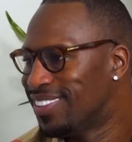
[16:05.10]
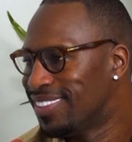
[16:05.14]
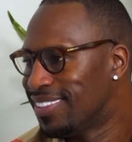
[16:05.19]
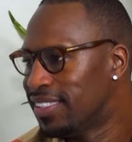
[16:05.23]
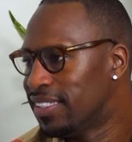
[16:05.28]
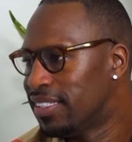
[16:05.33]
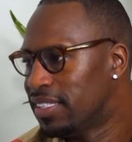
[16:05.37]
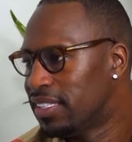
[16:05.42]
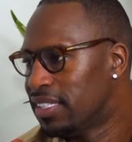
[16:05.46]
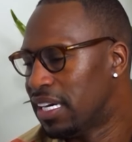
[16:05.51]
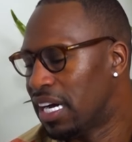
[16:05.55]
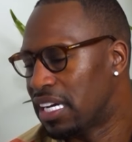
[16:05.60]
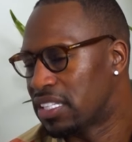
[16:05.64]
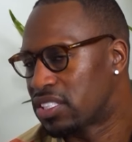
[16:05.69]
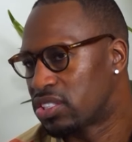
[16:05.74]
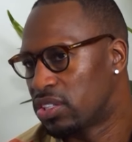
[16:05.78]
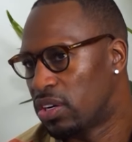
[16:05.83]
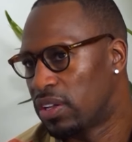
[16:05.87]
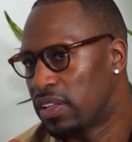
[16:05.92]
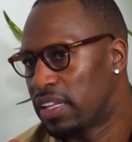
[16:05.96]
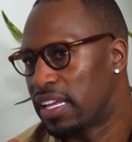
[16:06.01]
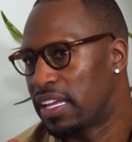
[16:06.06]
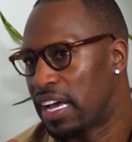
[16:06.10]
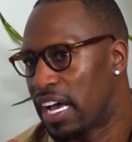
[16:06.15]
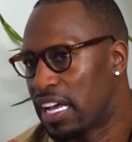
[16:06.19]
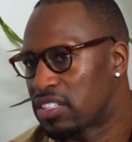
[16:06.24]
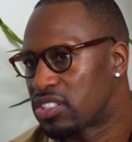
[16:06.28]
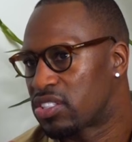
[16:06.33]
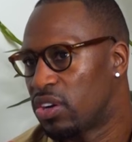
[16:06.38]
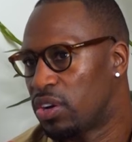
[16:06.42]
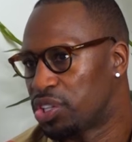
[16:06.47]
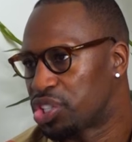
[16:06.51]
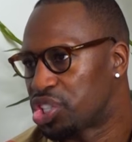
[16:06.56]
Mm-hmm. I
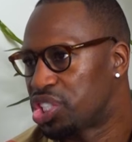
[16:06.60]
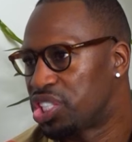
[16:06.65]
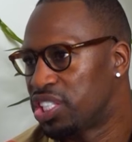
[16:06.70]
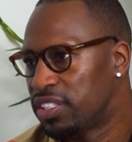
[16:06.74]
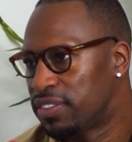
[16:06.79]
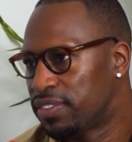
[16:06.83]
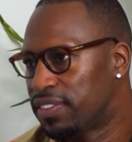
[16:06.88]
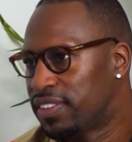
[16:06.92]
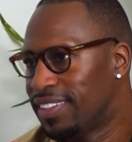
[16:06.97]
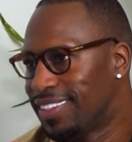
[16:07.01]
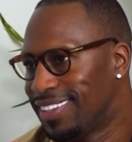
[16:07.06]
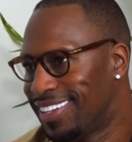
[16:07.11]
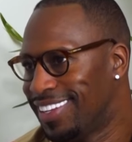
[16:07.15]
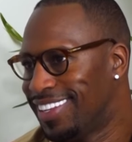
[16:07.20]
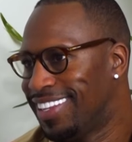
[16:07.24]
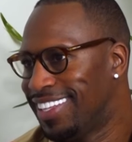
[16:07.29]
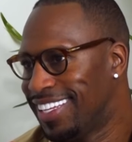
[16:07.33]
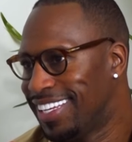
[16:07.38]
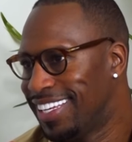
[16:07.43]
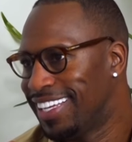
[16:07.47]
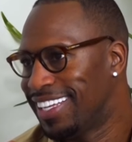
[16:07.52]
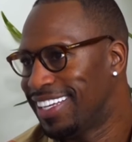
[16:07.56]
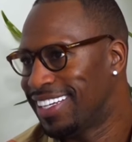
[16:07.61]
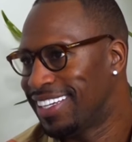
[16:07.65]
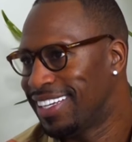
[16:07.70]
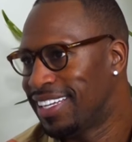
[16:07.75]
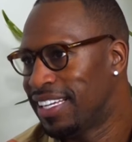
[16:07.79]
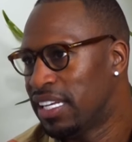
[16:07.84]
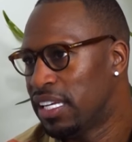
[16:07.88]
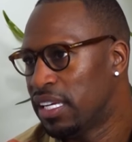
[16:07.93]
saw a shift then